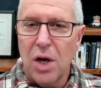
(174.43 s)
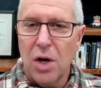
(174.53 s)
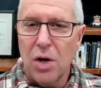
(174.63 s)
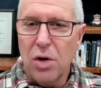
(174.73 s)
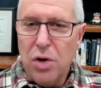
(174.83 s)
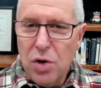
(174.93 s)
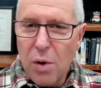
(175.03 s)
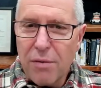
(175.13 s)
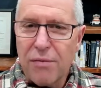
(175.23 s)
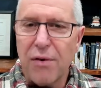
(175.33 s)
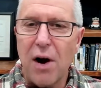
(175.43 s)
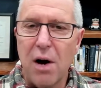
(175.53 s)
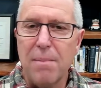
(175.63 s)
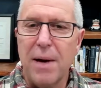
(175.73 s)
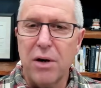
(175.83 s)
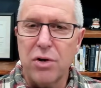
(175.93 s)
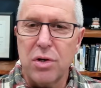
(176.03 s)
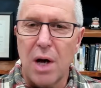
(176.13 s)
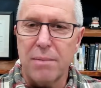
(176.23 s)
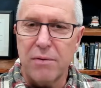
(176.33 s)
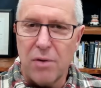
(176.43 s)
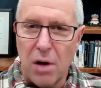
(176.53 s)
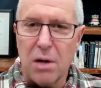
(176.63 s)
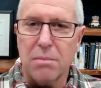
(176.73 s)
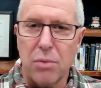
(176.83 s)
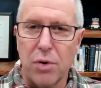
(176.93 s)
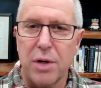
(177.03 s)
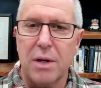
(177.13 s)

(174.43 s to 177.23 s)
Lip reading: could do a far better job of onboarding.